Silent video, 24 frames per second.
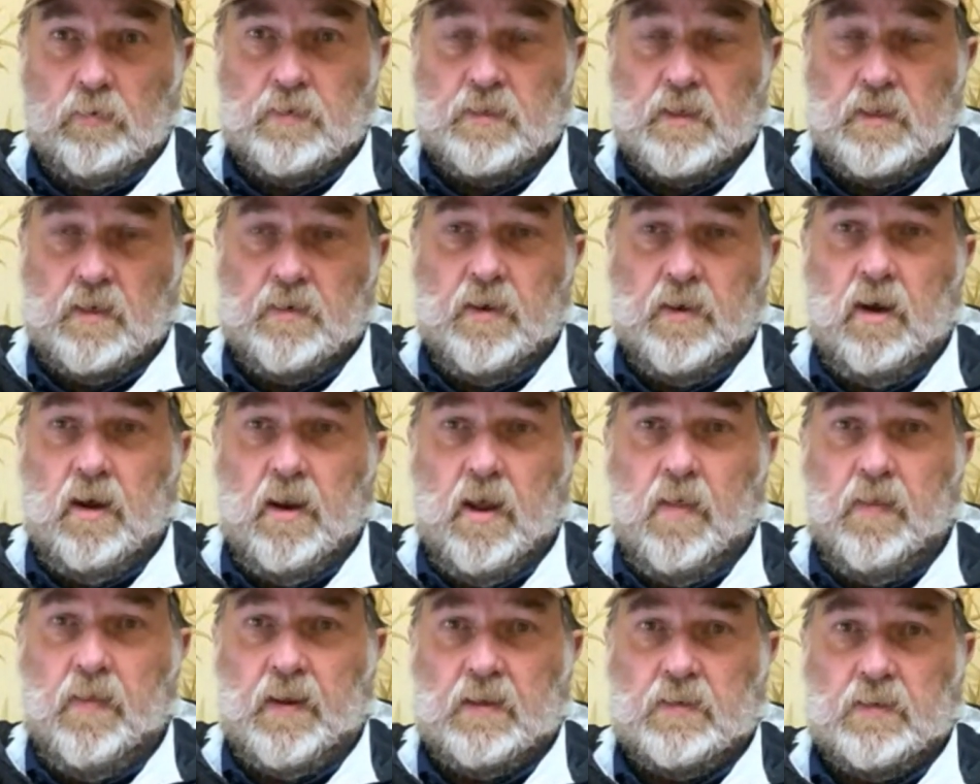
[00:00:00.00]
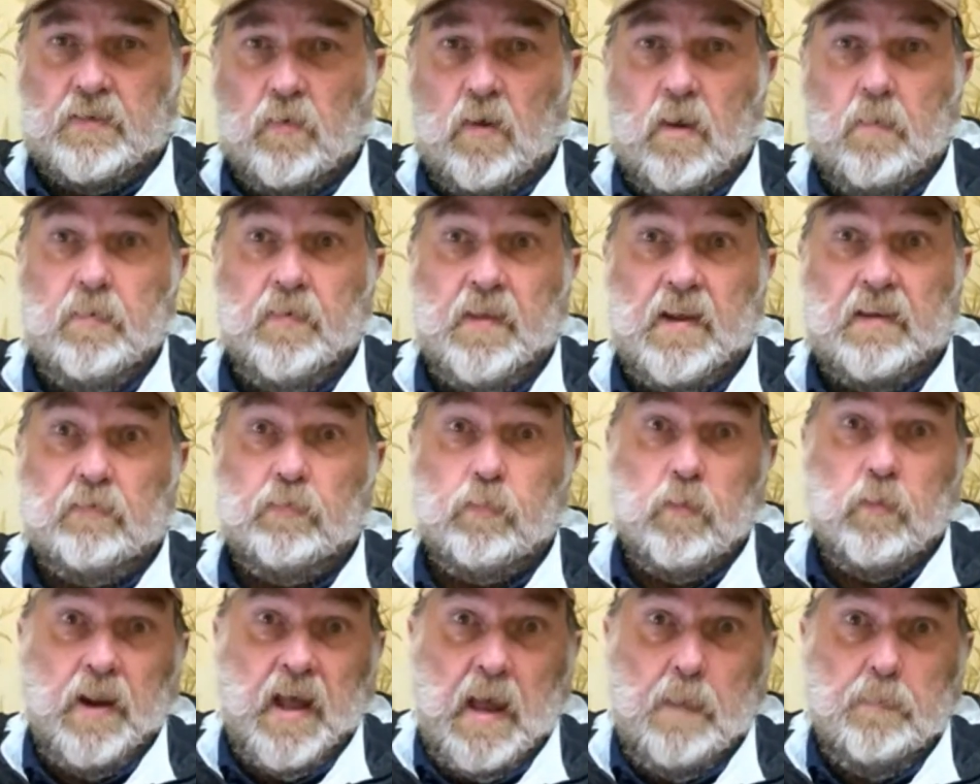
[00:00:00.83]
So, no, I don't think it's right. But
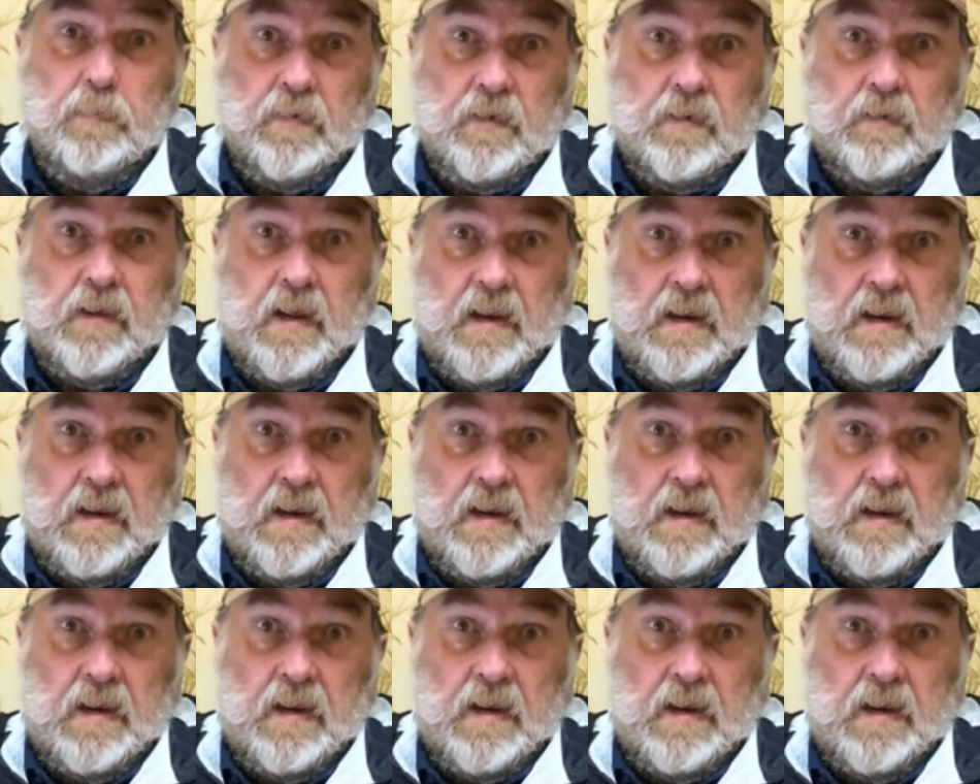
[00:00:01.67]
that's what happened.